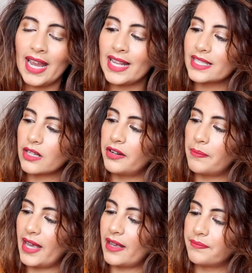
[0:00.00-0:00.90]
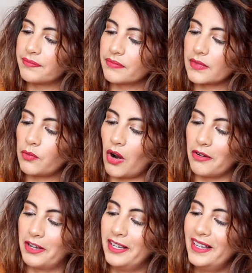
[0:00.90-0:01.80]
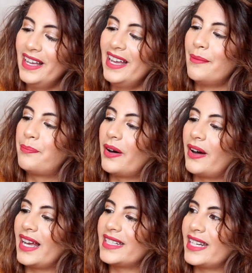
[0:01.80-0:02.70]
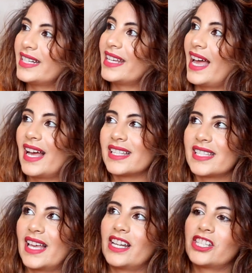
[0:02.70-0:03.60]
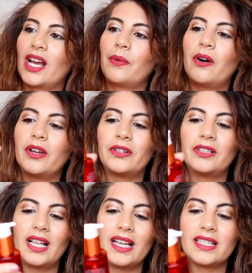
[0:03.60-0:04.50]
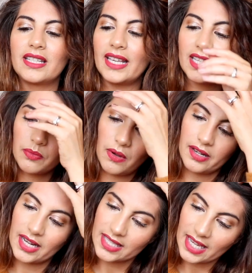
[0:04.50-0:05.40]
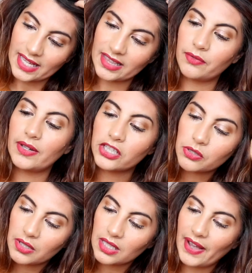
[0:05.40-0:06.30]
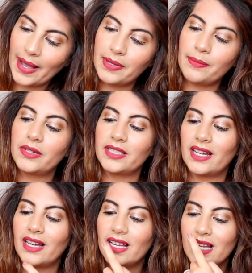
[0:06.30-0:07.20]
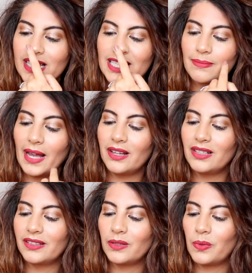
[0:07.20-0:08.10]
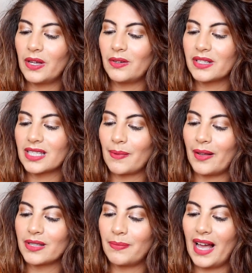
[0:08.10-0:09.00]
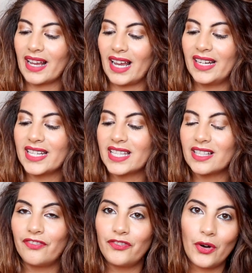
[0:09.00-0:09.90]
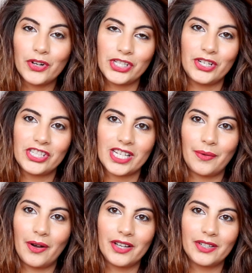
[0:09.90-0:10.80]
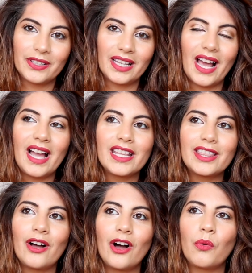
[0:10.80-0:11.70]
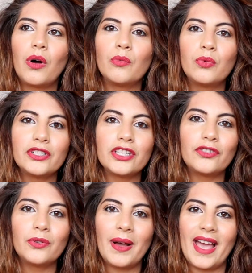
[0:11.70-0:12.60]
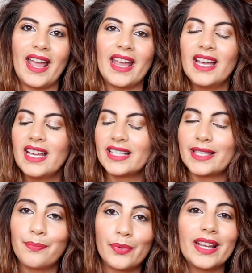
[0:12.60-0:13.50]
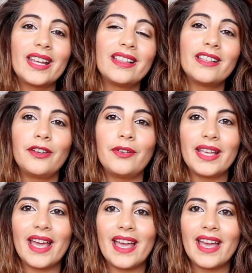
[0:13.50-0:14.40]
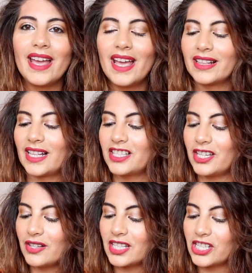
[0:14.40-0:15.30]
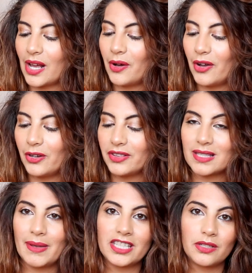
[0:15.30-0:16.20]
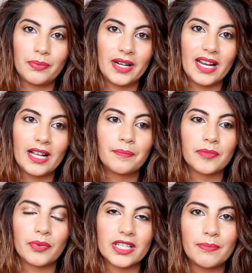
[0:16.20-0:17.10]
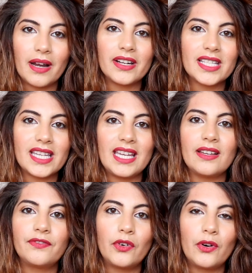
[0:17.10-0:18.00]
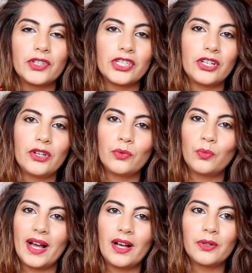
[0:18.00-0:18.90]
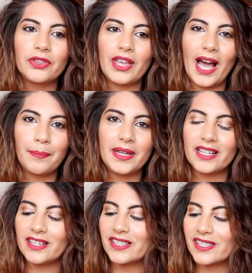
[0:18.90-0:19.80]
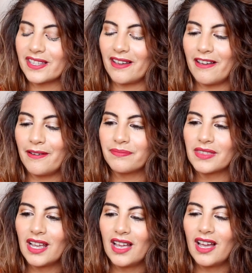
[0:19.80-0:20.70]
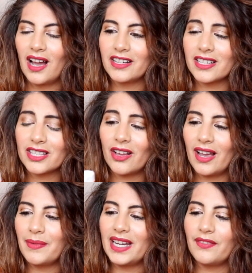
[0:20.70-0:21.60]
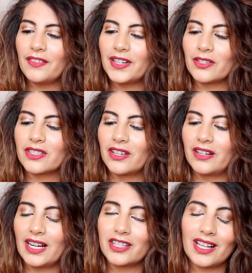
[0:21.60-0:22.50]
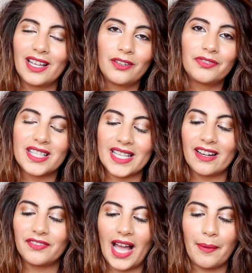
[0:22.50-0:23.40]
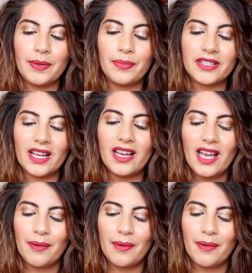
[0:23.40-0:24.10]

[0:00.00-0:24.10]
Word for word: it's gone a bit wrong. But I did get, as I said, a shower oil, and this one is the Ritual of Happy Buddha, Smile and the World Smiles Back, and this is the Fortune Shower Oil. And I thought, what a wonderful way to bring in the new year than to use a shower oil that's meant to bring prosperity, fortune, wealth, happiness. Um, I just thought, I mean, even if it doesn't, I just, I love the scent of the Happy Buddha,